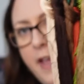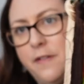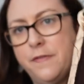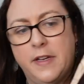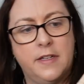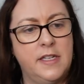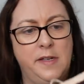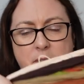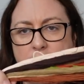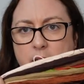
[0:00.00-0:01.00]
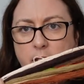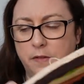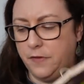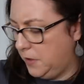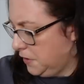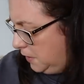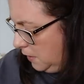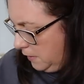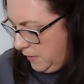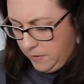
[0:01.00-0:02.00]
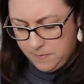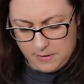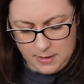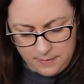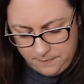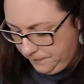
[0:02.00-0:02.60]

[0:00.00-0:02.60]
they have like DMC conversion on their website.